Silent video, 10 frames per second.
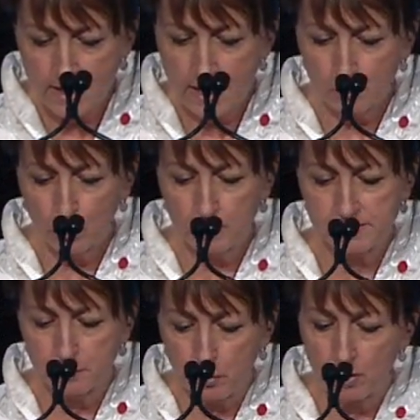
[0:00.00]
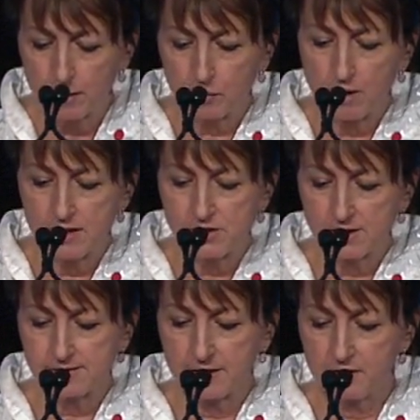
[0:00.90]
And we'll be supporting
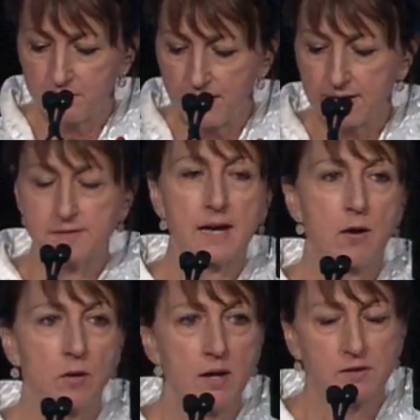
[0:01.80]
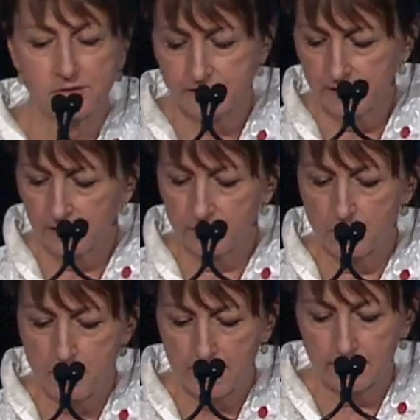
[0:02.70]
projects that advance our understanding of the
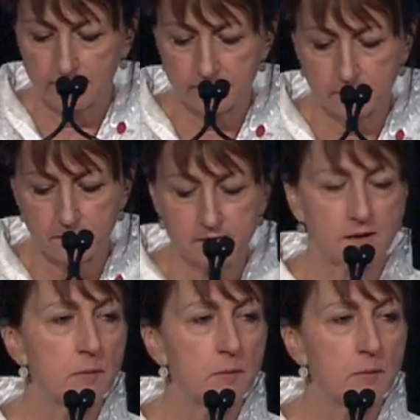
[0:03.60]
mechanisms,